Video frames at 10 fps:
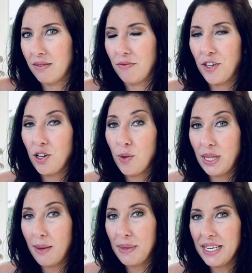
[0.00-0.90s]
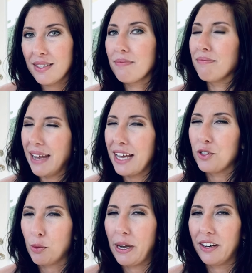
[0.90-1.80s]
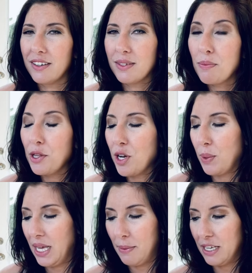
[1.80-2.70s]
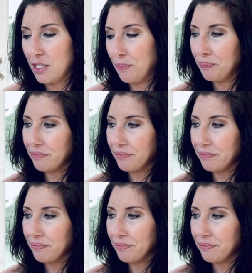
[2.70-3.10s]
If you don't know what that means, ask your parents. They'll know what that means.